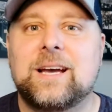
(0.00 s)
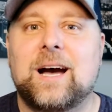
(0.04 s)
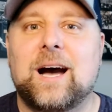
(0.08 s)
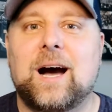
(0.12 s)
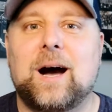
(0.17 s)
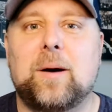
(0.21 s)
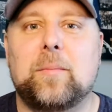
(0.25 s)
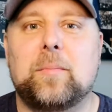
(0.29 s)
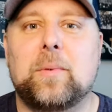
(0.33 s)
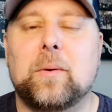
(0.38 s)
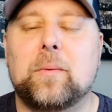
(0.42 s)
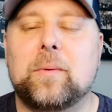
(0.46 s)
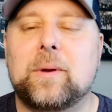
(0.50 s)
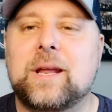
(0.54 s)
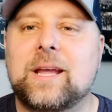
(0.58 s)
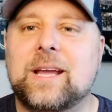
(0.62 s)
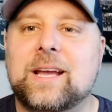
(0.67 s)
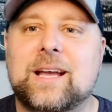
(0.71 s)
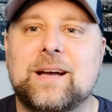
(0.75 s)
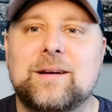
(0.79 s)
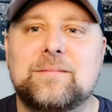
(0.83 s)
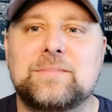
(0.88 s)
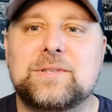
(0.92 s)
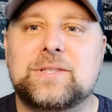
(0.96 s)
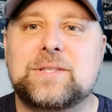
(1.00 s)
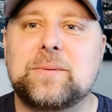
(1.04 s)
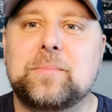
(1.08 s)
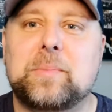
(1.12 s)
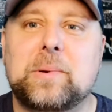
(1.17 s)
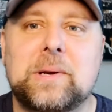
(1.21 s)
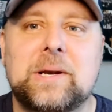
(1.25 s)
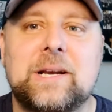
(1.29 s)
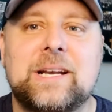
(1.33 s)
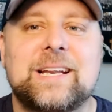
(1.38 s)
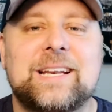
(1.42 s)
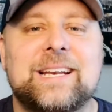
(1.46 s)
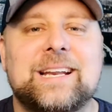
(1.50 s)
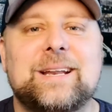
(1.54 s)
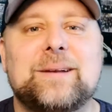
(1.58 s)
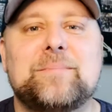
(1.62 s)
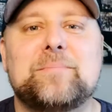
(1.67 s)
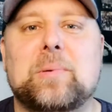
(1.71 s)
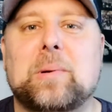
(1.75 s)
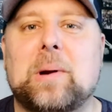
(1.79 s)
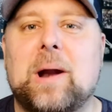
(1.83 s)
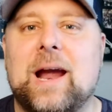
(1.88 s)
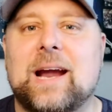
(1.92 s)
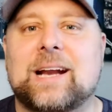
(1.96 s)
But when it comes to putting it
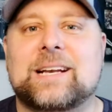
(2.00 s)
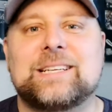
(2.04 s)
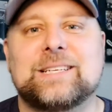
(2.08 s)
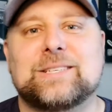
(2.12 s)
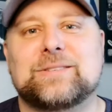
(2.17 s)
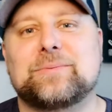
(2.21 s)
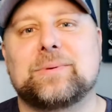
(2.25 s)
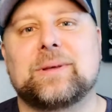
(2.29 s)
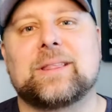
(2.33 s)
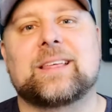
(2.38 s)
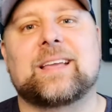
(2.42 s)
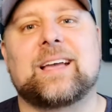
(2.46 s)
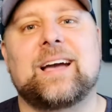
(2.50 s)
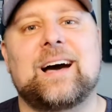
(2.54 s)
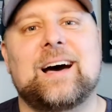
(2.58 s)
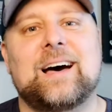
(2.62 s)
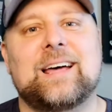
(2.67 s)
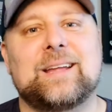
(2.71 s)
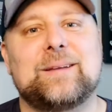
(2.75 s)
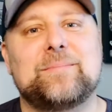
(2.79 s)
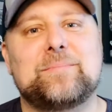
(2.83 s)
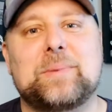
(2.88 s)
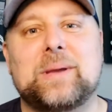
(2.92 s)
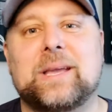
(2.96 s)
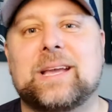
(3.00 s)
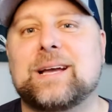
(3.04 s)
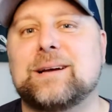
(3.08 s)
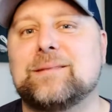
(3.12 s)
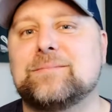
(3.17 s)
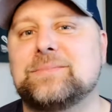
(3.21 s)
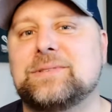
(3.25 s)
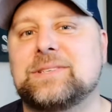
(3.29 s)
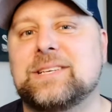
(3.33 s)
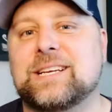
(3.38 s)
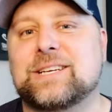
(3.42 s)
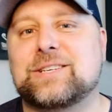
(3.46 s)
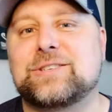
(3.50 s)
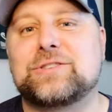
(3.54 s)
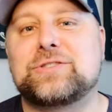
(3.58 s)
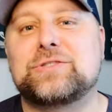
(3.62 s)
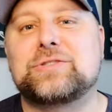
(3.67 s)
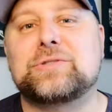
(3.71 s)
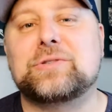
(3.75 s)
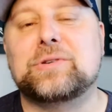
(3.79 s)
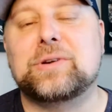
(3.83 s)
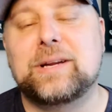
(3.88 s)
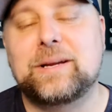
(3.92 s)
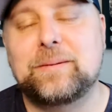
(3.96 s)
in practice with God, it becomes
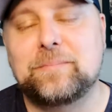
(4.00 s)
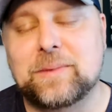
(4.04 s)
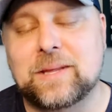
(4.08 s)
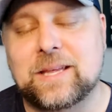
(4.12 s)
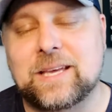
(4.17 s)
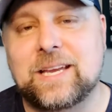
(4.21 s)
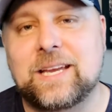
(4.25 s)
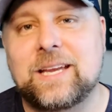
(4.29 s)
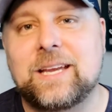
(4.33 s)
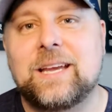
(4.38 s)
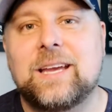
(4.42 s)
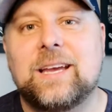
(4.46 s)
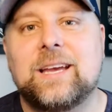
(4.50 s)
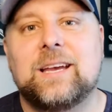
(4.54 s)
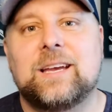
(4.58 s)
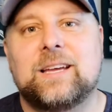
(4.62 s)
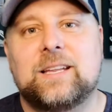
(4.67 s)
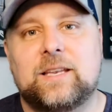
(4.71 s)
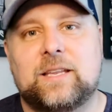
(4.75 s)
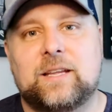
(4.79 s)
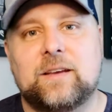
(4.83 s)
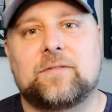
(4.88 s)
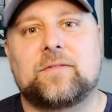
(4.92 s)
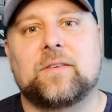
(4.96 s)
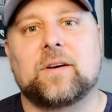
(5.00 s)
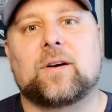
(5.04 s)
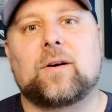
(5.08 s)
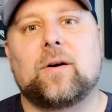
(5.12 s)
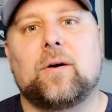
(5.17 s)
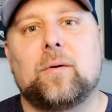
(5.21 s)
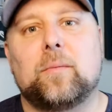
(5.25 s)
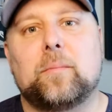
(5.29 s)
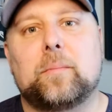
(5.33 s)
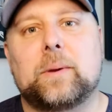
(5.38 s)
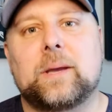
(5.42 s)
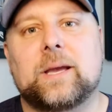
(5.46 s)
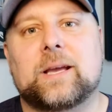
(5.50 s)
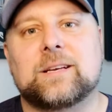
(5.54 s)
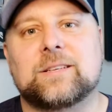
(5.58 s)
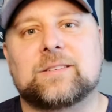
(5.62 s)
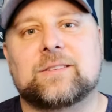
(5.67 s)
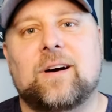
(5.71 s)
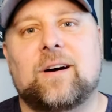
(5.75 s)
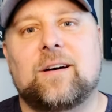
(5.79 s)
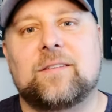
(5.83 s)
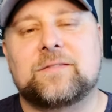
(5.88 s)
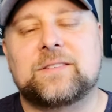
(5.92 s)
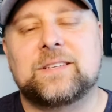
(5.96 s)
extremely difficult, because
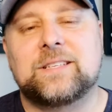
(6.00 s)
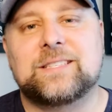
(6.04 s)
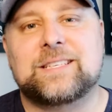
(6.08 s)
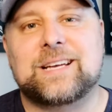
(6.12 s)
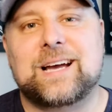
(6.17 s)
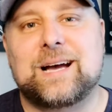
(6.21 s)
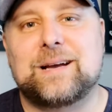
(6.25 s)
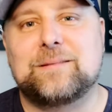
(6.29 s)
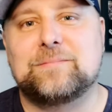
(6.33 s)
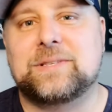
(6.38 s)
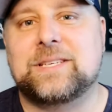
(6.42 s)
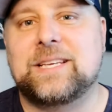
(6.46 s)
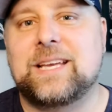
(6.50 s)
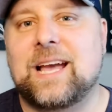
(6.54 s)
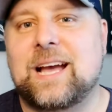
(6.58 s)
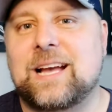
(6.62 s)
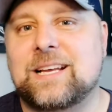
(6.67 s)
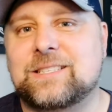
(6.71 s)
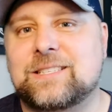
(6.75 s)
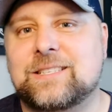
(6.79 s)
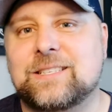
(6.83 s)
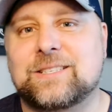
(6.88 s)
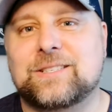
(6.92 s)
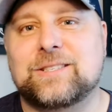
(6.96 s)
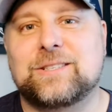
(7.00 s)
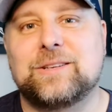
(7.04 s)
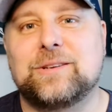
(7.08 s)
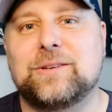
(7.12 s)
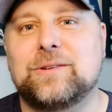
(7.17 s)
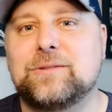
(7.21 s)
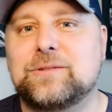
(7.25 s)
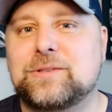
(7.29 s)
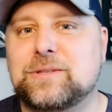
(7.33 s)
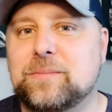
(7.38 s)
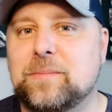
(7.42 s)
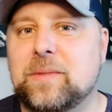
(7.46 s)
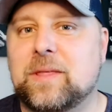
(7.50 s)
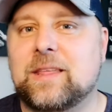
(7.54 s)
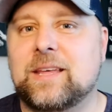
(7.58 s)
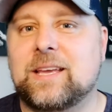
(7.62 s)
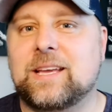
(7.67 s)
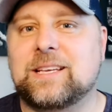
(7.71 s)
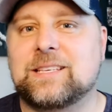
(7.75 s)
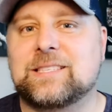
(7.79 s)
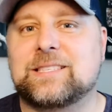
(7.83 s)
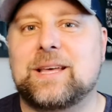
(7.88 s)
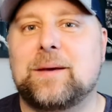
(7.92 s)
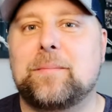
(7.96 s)
oftentimes he asks us to do some
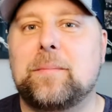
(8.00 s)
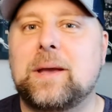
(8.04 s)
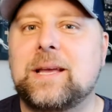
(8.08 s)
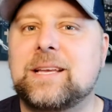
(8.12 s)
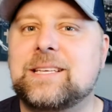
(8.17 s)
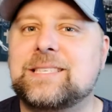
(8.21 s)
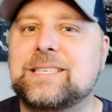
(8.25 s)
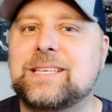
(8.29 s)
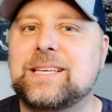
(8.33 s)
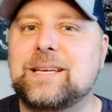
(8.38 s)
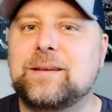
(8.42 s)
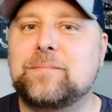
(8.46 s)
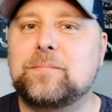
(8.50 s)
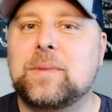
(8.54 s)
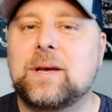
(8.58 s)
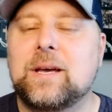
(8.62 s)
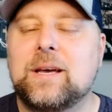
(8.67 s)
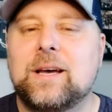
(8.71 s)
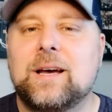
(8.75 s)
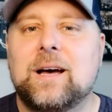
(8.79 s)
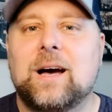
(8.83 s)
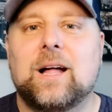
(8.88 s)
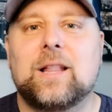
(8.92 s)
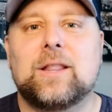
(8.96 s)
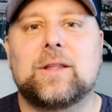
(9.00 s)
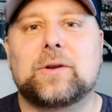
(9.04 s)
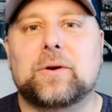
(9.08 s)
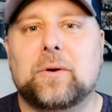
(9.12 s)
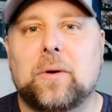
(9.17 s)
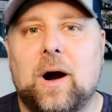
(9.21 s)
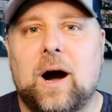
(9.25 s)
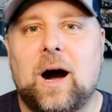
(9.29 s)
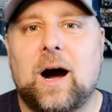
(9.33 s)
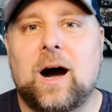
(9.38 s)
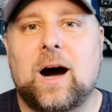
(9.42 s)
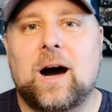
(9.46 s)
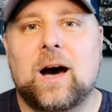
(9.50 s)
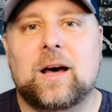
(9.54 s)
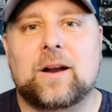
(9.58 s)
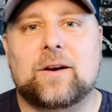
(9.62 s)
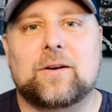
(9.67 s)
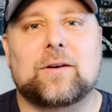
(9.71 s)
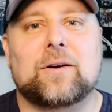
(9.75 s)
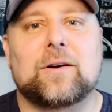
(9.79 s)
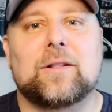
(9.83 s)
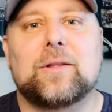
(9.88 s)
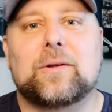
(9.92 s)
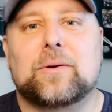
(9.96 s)
things that may seem a little odd
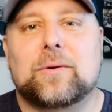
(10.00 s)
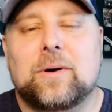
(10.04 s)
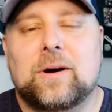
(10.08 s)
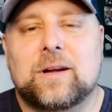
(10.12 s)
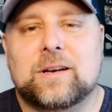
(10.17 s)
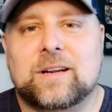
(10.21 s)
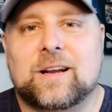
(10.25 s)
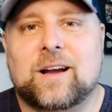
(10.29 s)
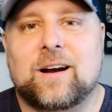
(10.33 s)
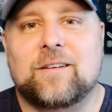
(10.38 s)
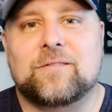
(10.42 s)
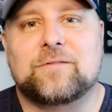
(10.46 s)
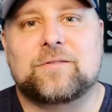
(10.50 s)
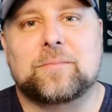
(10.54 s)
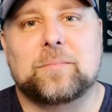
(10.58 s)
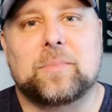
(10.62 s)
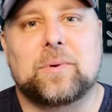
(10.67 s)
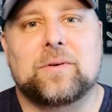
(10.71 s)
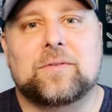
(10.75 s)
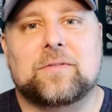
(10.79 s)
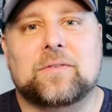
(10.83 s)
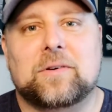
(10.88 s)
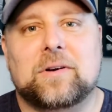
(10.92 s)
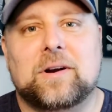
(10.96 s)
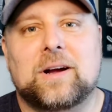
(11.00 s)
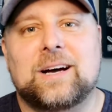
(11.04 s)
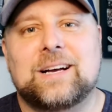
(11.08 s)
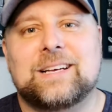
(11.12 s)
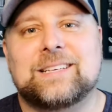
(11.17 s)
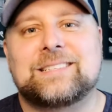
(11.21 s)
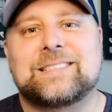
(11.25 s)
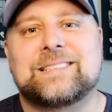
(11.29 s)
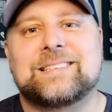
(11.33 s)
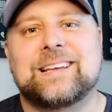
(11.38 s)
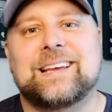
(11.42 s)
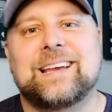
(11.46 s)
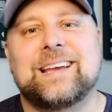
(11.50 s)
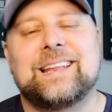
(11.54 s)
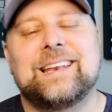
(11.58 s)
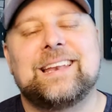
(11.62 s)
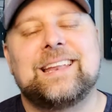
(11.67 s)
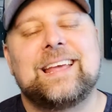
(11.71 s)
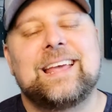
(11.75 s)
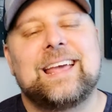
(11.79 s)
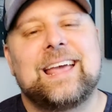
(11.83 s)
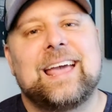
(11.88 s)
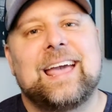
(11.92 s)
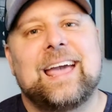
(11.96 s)
or a little uncomfortable for us. And
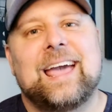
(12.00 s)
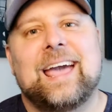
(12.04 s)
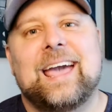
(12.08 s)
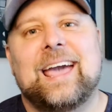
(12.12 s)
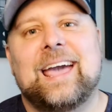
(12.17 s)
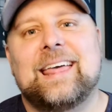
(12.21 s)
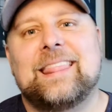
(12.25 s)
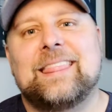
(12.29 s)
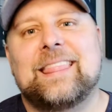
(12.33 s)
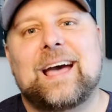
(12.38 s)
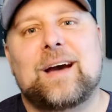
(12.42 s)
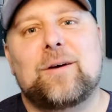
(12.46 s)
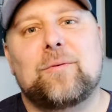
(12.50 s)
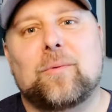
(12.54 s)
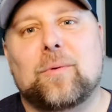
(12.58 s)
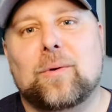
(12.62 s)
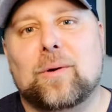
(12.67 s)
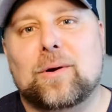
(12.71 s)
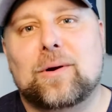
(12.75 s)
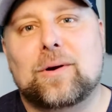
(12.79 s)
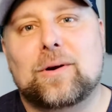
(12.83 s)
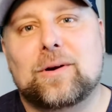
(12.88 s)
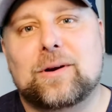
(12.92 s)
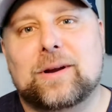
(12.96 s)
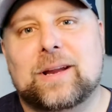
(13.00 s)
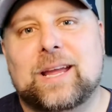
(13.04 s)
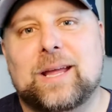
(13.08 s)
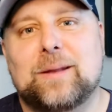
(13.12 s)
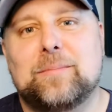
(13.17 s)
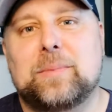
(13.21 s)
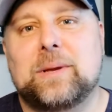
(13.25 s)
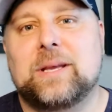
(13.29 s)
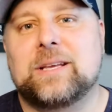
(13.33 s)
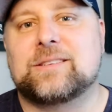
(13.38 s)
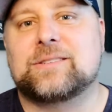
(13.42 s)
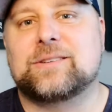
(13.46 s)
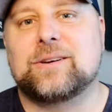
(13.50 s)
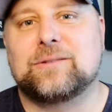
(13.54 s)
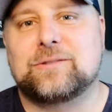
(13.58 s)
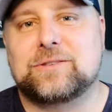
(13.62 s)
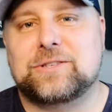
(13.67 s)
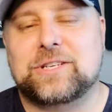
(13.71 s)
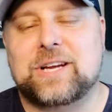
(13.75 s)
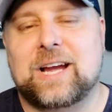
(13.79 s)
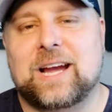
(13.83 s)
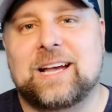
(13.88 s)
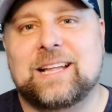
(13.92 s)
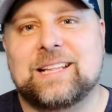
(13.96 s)
that word can be so
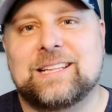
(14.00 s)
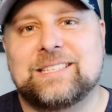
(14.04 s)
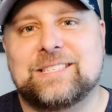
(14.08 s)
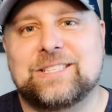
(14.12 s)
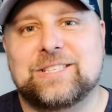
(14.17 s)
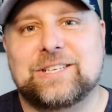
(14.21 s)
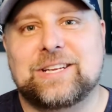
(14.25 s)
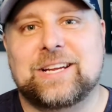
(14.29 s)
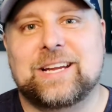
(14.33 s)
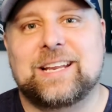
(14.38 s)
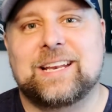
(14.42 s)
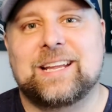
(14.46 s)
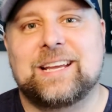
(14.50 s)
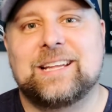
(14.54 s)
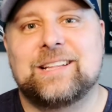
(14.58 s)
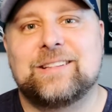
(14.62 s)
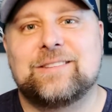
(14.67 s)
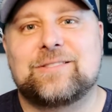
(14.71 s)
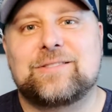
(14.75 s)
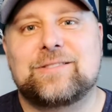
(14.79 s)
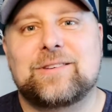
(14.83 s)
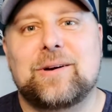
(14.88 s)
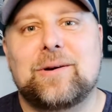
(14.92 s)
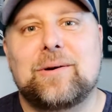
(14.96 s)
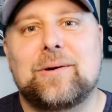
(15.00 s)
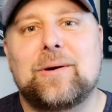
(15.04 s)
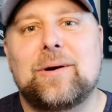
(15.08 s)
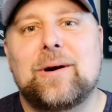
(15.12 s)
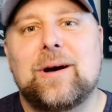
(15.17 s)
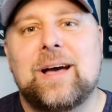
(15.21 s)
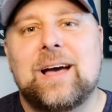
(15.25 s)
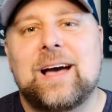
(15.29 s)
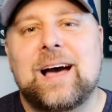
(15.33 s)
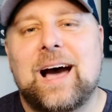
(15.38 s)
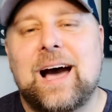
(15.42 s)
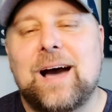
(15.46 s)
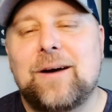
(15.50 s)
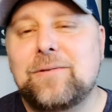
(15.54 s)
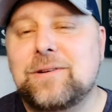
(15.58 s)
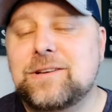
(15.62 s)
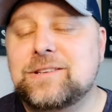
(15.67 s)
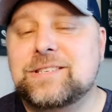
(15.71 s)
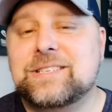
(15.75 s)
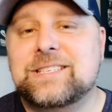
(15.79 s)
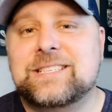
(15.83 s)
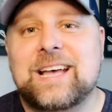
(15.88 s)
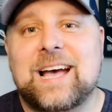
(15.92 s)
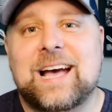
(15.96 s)
challenging. And so I would
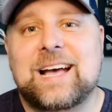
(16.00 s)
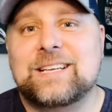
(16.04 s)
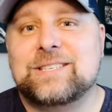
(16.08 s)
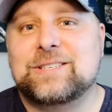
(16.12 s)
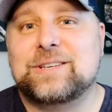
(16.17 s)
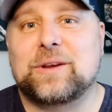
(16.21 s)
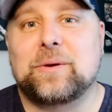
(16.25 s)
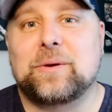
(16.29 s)
just ask